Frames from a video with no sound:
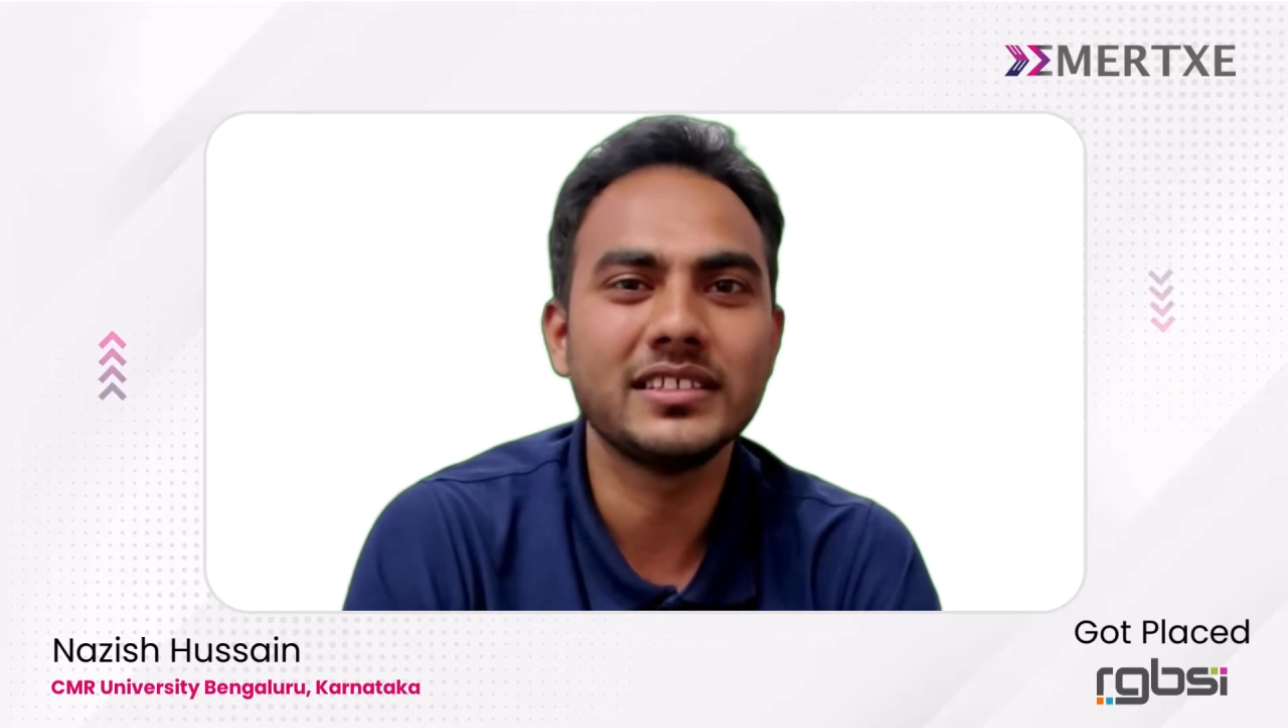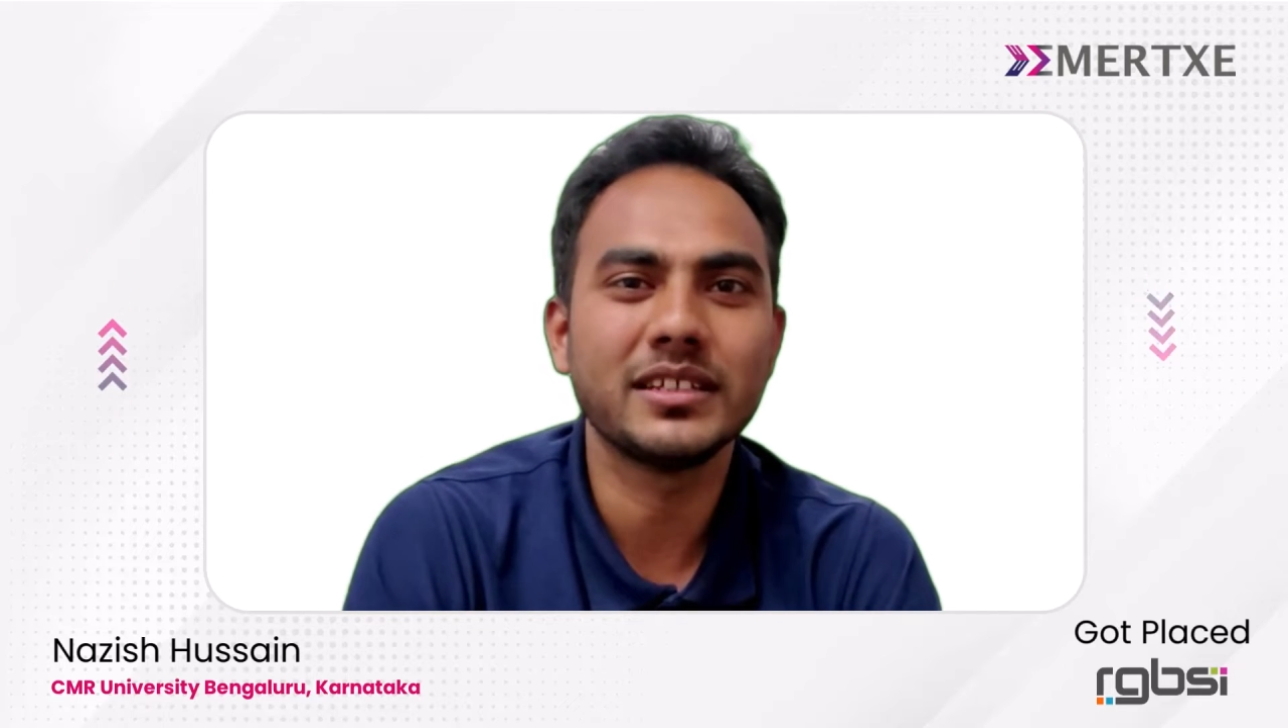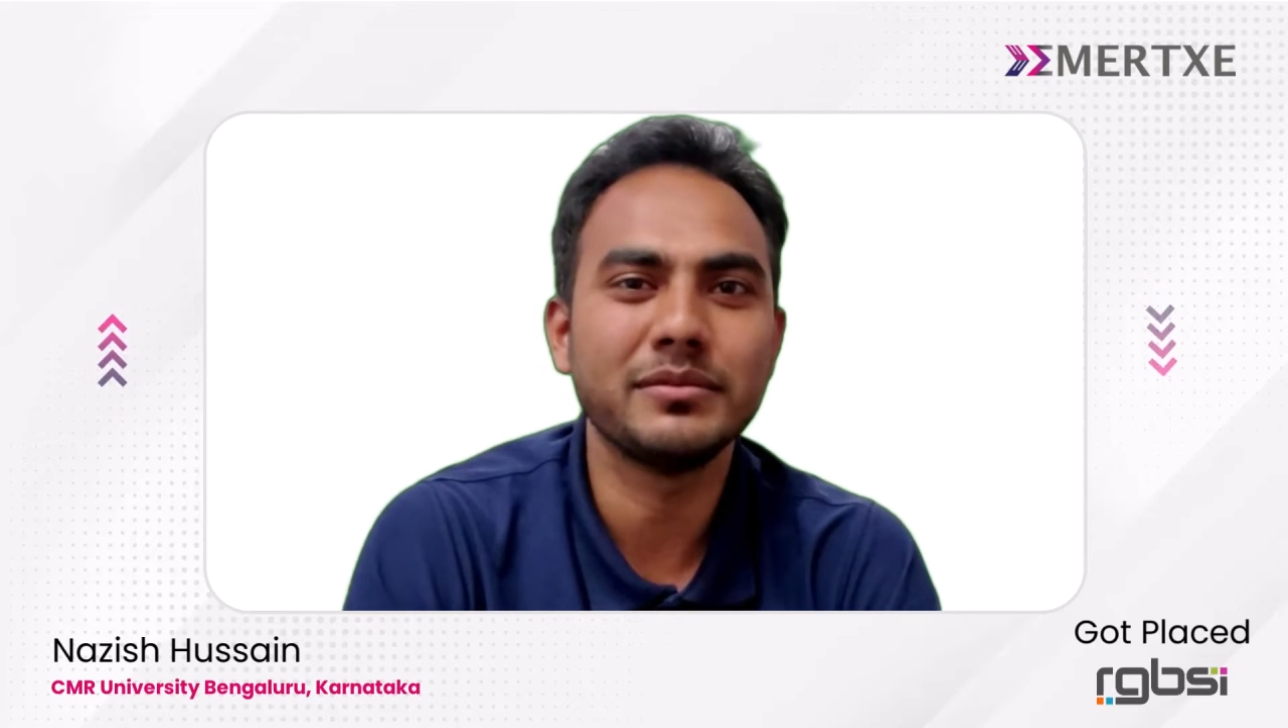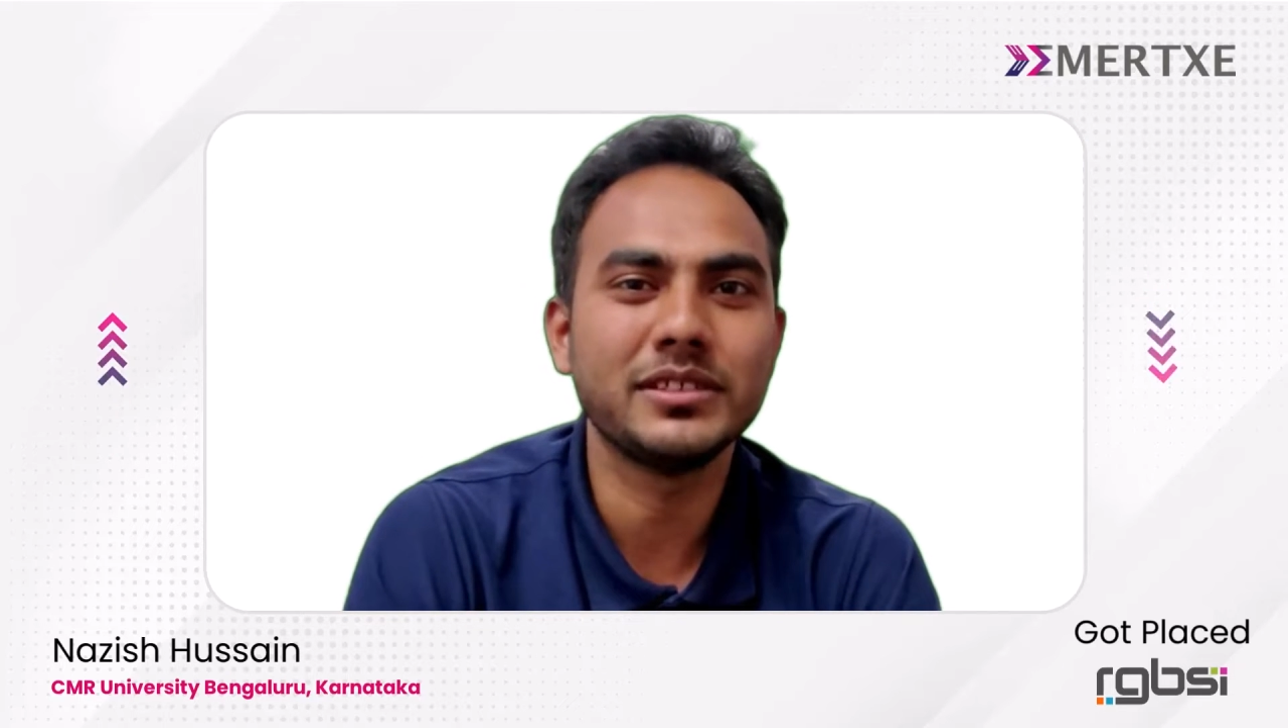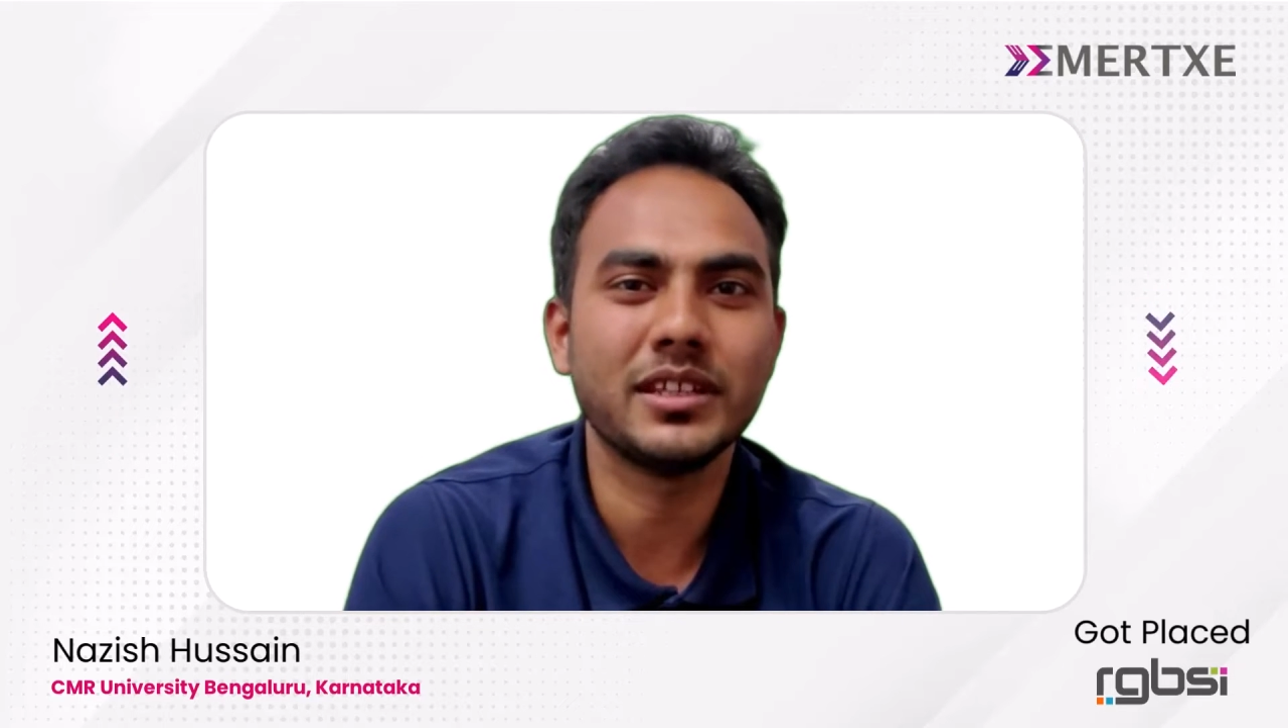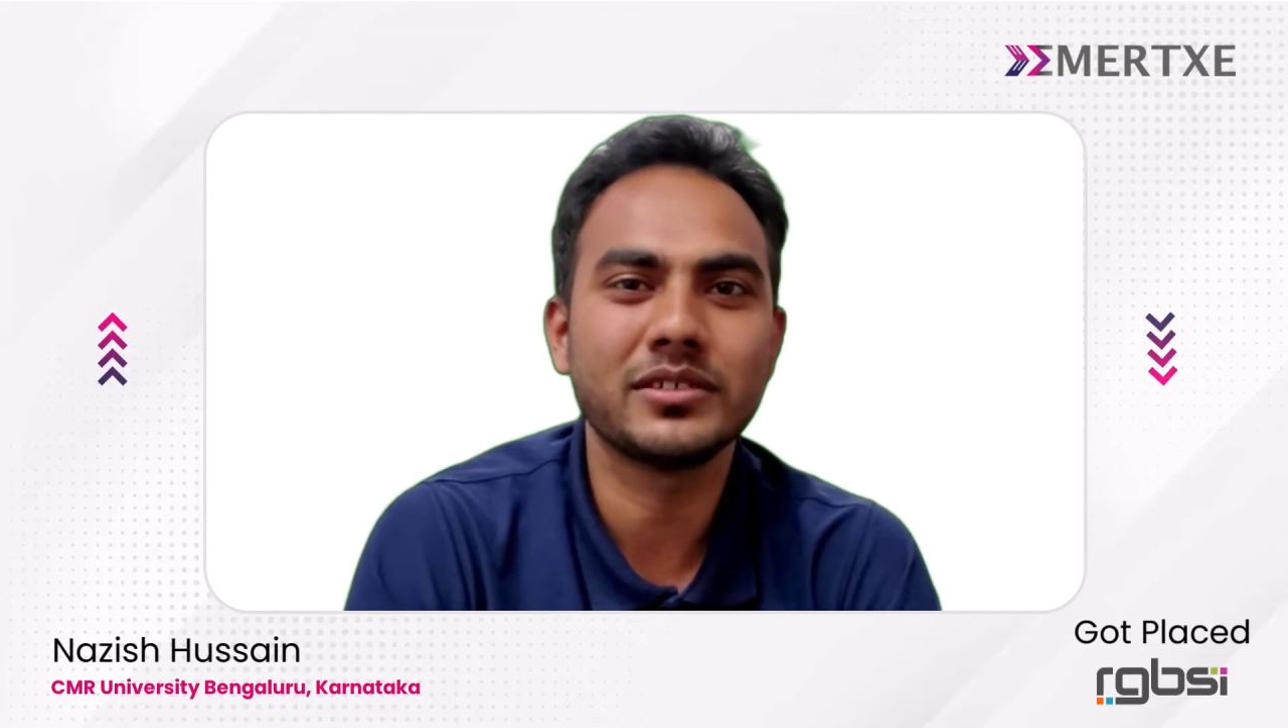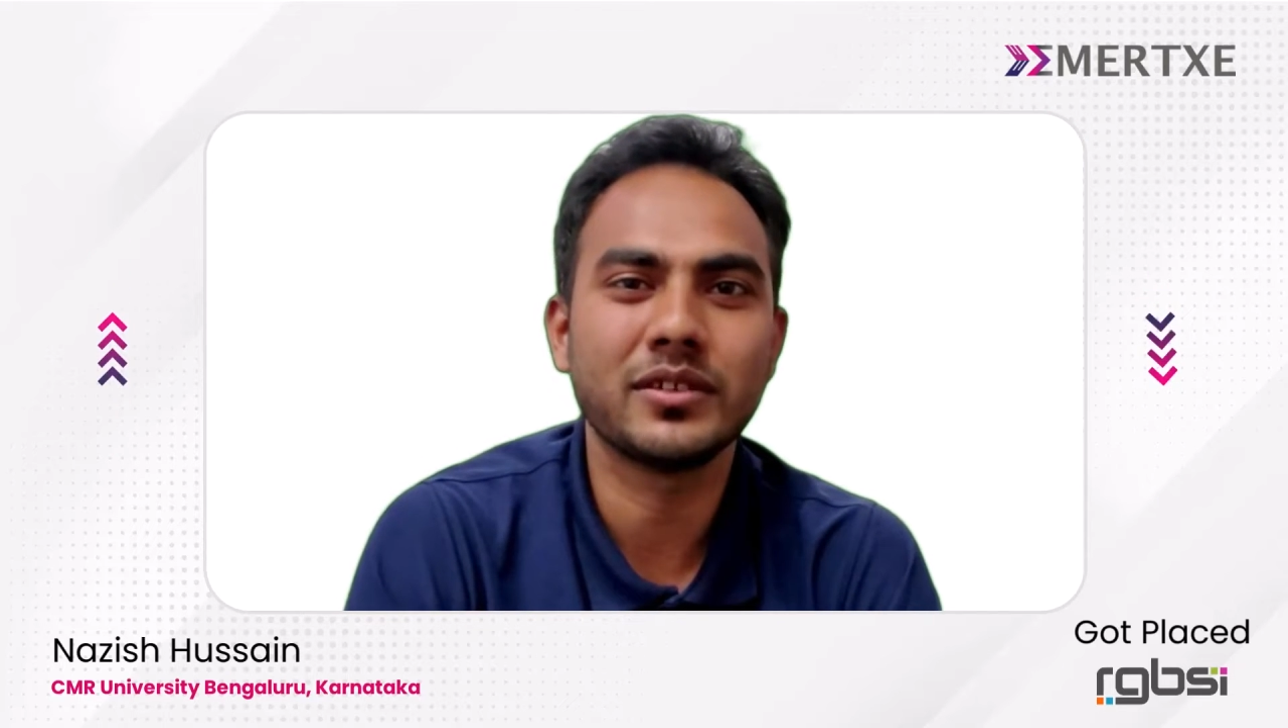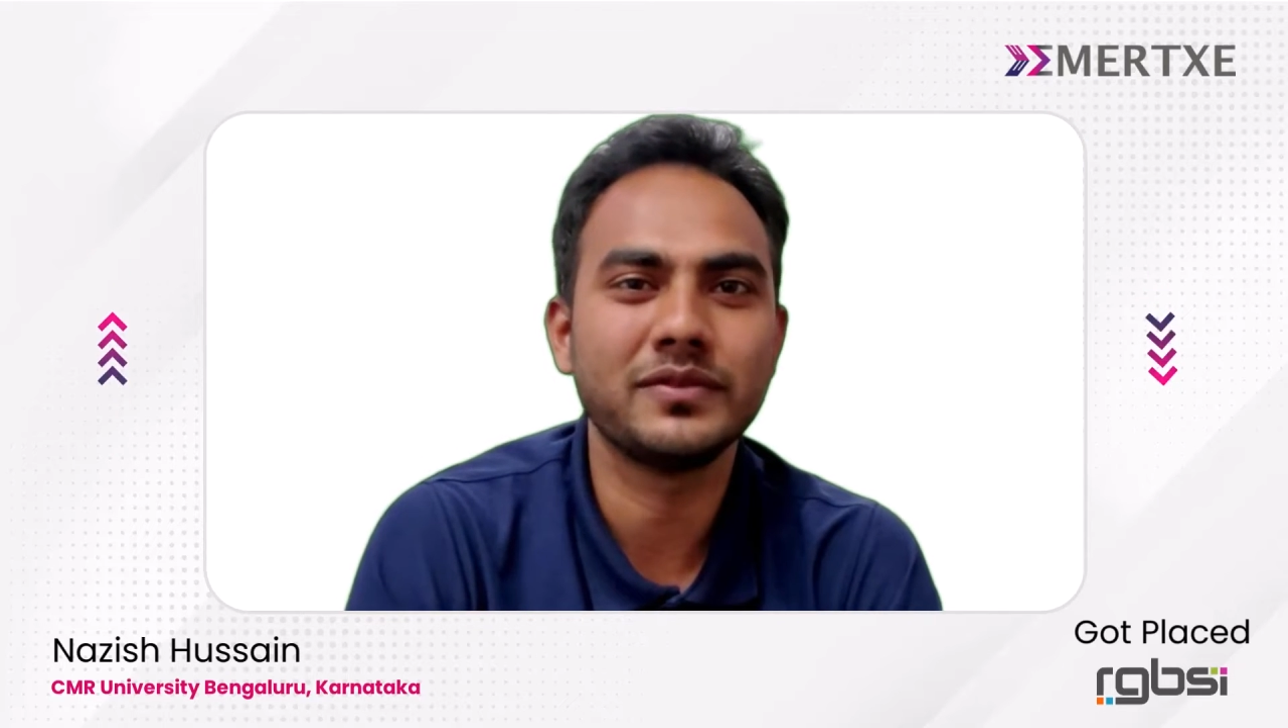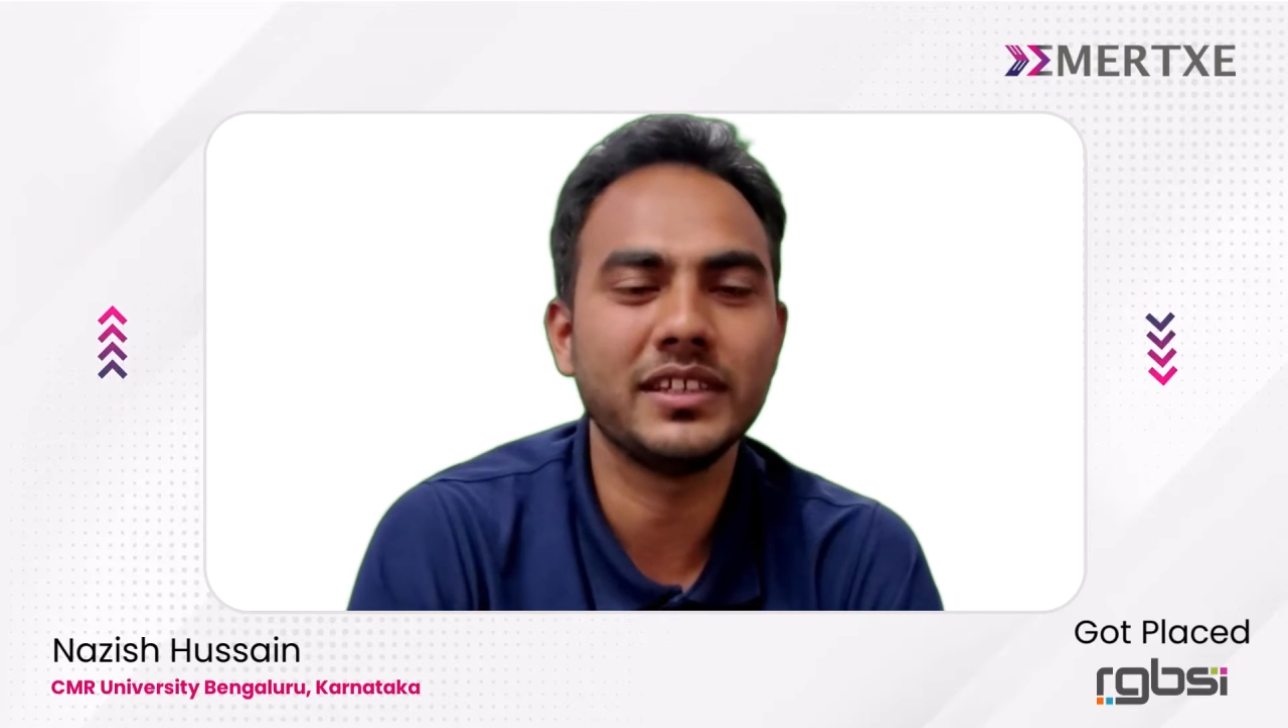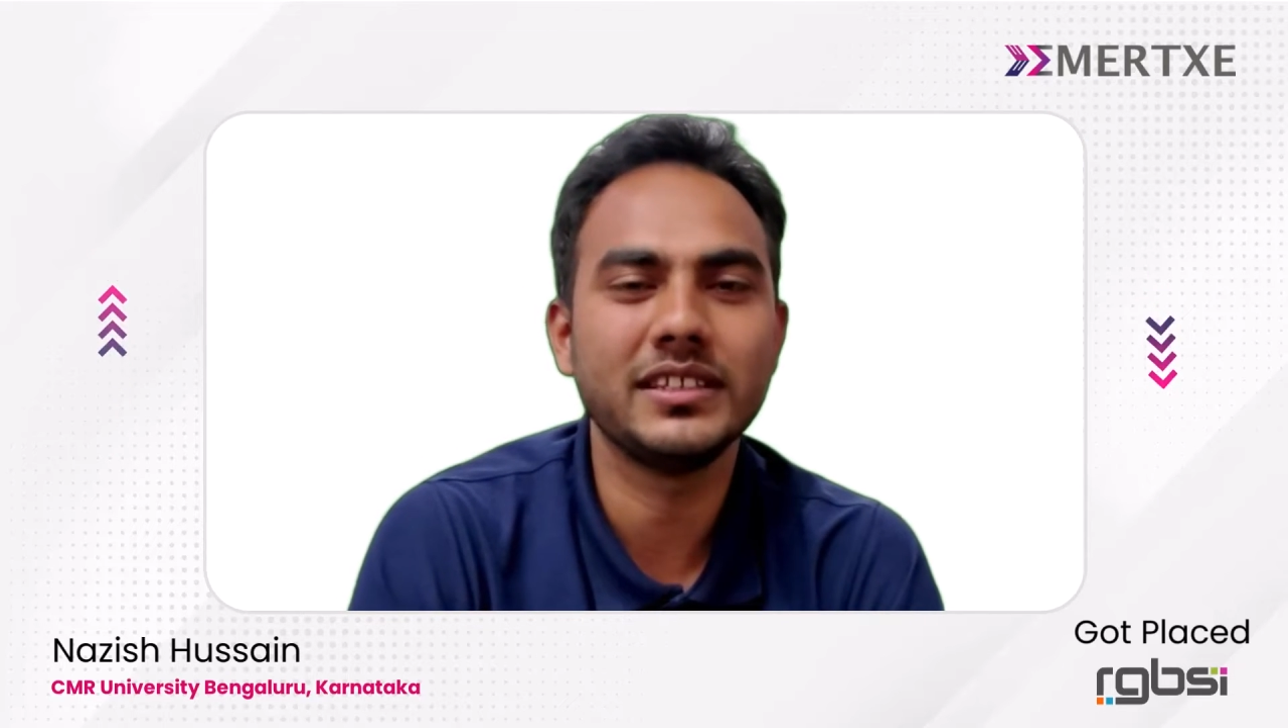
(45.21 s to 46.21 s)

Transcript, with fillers: semesters of